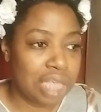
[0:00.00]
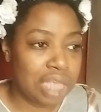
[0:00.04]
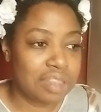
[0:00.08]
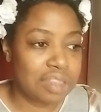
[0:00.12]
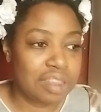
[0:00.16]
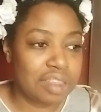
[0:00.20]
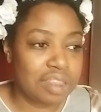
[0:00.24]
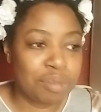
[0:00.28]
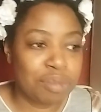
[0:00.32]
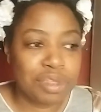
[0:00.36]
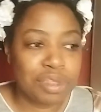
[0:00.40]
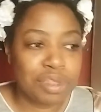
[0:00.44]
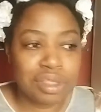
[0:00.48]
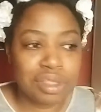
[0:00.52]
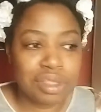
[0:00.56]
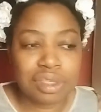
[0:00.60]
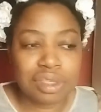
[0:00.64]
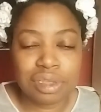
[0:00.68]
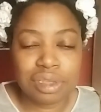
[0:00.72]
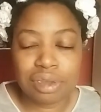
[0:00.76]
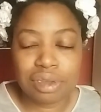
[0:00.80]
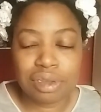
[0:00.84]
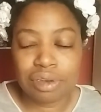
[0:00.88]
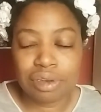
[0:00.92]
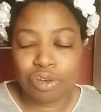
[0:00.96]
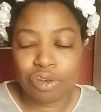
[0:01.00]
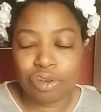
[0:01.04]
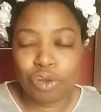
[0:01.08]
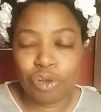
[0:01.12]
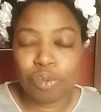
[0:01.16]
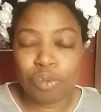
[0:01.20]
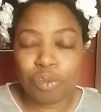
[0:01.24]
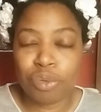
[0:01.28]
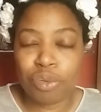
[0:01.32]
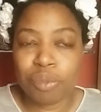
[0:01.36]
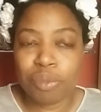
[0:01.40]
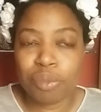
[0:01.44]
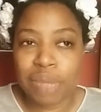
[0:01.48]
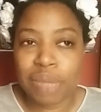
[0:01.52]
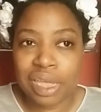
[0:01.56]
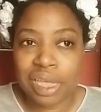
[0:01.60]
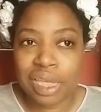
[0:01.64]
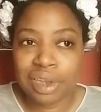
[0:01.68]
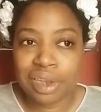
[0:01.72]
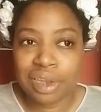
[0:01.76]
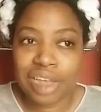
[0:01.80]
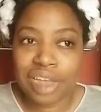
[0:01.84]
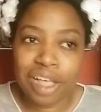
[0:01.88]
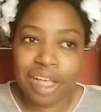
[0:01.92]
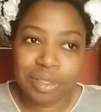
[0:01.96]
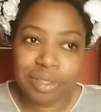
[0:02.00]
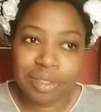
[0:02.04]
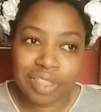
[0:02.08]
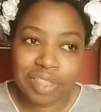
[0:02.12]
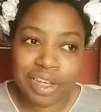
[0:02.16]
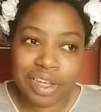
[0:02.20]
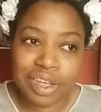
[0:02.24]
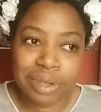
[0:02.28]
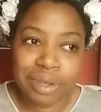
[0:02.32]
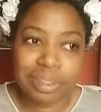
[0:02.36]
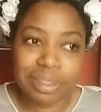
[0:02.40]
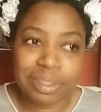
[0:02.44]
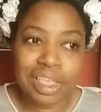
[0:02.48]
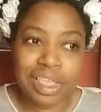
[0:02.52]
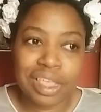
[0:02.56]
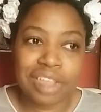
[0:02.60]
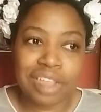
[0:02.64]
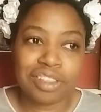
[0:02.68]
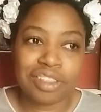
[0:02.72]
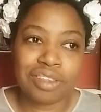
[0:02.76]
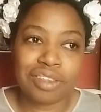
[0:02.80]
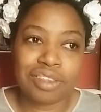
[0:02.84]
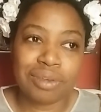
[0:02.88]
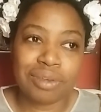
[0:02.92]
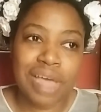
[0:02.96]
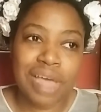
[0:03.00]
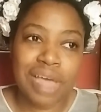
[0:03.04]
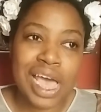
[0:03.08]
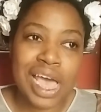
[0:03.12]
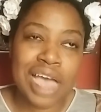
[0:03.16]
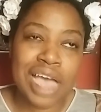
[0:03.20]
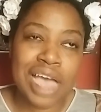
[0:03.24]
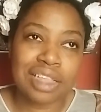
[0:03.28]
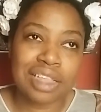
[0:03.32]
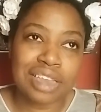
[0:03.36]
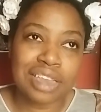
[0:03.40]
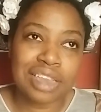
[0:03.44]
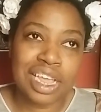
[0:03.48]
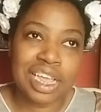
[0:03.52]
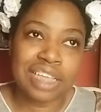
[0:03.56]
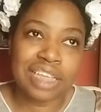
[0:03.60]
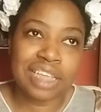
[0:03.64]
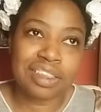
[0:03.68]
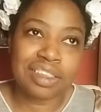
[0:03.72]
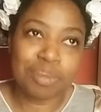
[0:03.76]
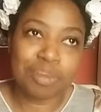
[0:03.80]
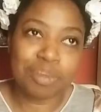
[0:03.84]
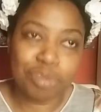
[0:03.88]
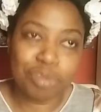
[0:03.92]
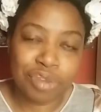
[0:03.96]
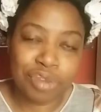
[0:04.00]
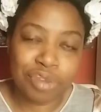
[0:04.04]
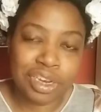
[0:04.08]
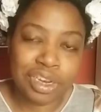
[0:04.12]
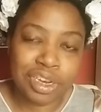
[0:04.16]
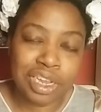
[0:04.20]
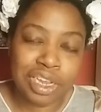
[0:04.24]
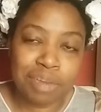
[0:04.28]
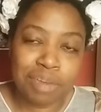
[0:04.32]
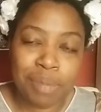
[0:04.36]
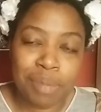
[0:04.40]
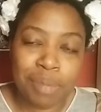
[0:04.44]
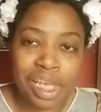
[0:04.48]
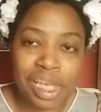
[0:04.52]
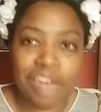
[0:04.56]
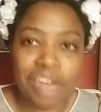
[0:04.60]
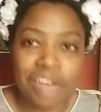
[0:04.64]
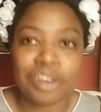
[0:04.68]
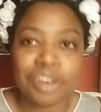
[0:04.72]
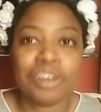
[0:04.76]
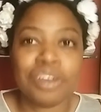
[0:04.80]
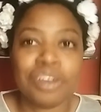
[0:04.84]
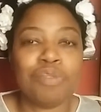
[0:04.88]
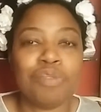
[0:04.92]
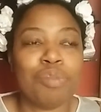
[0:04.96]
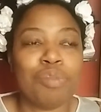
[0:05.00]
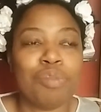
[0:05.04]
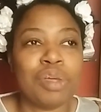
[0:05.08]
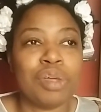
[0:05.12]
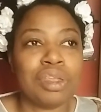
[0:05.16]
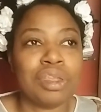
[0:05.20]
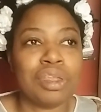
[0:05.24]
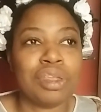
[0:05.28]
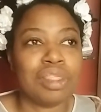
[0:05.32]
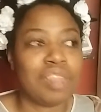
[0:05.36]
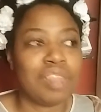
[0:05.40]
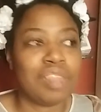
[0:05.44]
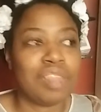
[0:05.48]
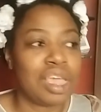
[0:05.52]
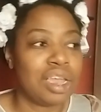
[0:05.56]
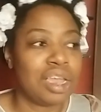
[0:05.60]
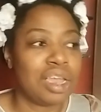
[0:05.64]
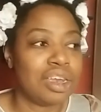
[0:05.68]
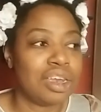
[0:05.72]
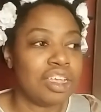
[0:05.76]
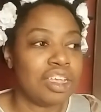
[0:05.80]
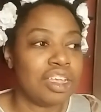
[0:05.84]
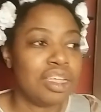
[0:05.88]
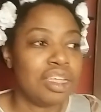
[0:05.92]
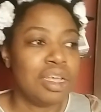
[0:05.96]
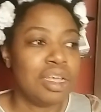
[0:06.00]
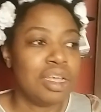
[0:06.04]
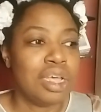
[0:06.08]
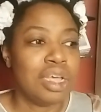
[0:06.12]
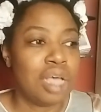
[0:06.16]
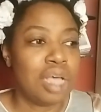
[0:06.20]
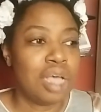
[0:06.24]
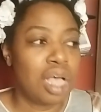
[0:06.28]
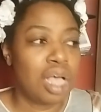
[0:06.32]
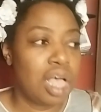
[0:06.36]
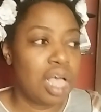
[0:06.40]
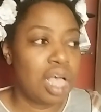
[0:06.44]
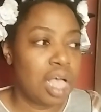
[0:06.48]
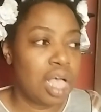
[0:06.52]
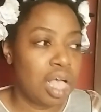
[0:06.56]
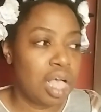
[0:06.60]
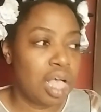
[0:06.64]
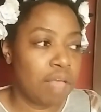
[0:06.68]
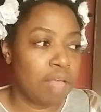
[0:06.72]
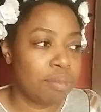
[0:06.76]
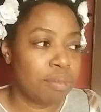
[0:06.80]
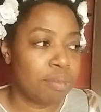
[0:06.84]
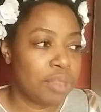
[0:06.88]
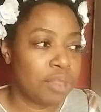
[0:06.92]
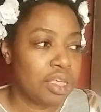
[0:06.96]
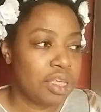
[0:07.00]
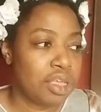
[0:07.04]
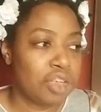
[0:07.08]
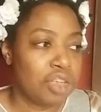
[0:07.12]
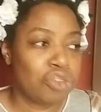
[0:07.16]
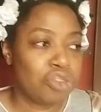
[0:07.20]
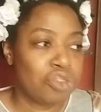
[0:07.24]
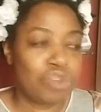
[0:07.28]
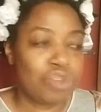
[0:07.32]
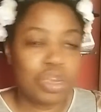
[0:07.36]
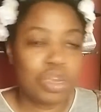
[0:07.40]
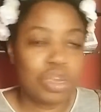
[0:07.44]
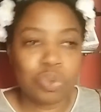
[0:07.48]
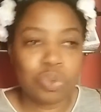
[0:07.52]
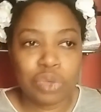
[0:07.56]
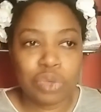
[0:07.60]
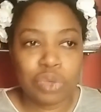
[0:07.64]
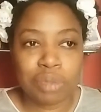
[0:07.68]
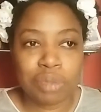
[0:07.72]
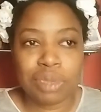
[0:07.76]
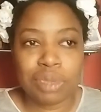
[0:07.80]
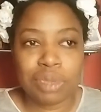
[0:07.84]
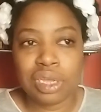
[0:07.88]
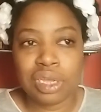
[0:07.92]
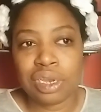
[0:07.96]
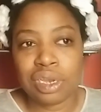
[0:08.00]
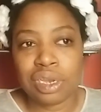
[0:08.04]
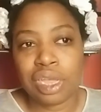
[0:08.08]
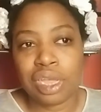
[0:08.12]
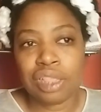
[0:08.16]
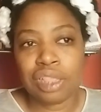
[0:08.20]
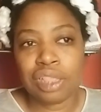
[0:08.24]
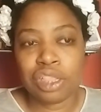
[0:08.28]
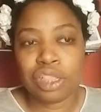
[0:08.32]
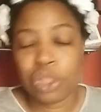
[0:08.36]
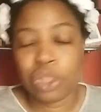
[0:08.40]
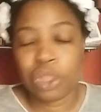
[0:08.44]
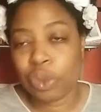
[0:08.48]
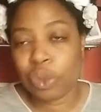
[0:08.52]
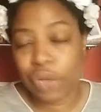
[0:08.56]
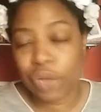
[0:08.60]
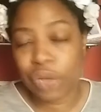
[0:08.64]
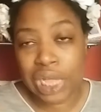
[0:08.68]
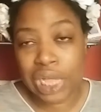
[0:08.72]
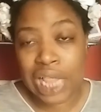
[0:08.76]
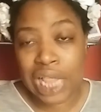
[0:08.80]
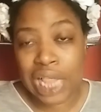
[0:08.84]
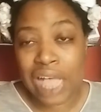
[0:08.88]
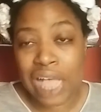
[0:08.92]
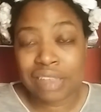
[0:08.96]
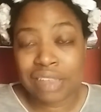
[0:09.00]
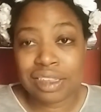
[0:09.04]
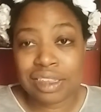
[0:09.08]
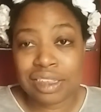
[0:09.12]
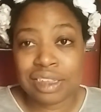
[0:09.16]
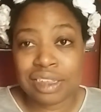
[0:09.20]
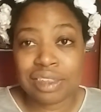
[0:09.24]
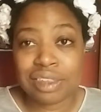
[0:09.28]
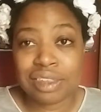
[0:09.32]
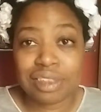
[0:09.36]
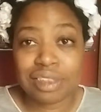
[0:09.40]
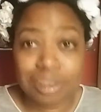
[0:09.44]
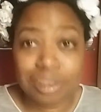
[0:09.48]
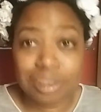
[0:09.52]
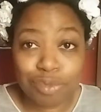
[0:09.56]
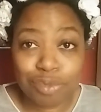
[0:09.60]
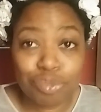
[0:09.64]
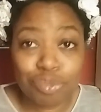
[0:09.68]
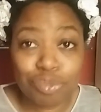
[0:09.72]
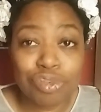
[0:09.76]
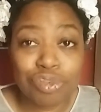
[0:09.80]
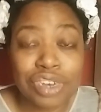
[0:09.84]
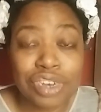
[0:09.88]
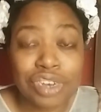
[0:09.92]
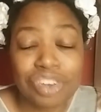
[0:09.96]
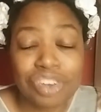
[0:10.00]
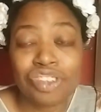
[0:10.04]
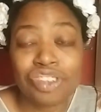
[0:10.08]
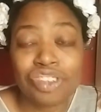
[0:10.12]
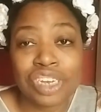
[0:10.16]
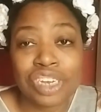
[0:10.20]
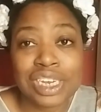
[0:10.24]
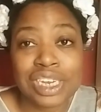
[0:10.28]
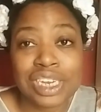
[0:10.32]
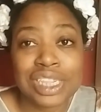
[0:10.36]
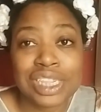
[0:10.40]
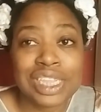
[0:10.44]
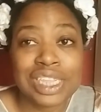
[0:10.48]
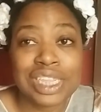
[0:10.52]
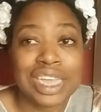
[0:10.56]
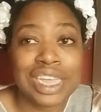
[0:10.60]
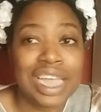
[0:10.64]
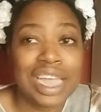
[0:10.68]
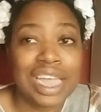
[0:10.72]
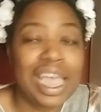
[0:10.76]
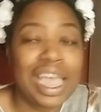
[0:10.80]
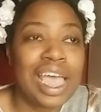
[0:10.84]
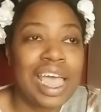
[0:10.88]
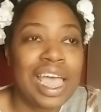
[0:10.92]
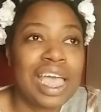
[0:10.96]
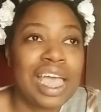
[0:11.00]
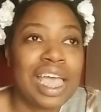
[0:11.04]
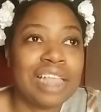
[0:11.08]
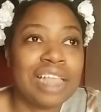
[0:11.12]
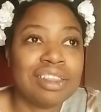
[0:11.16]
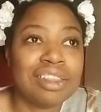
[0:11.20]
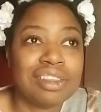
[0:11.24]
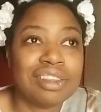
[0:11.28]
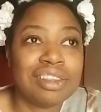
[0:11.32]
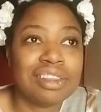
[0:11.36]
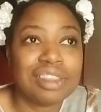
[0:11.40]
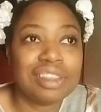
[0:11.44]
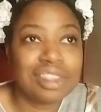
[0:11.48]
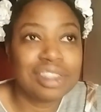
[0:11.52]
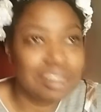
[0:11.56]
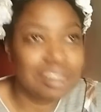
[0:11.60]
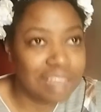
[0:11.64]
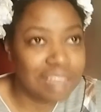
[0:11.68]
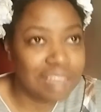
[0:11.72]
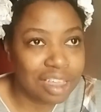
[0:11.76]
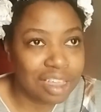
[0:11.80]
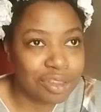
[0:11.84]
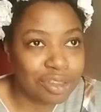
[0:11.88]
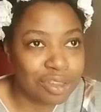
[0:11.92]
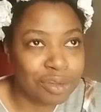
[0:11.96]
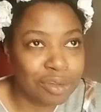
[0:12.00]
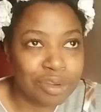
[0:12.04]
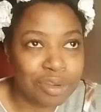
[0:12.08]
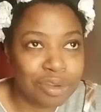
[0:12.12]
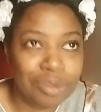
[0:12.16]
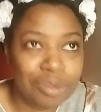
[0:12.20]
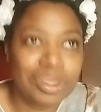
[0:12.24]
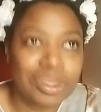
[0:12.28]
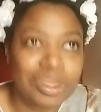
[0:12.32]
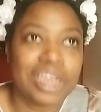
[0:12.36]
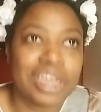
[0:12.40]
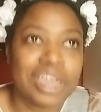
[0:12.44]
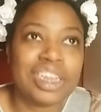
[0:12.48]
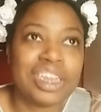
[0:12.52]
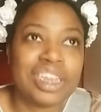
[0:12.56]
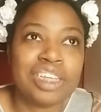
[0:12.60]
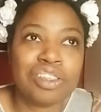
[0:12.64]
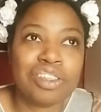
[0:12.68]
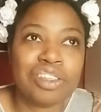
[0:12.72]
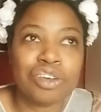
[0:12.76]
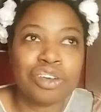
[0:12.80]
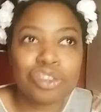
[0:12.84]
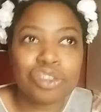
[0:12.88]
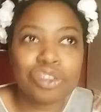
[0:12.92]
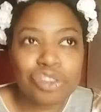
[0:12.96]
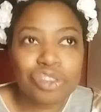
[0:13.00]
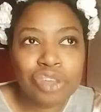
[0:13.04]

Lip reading: Some of the noble men out there like to act nice and pretty and mannered, but then treat women and the lower classes pretty shittily, and these guys don't do that either.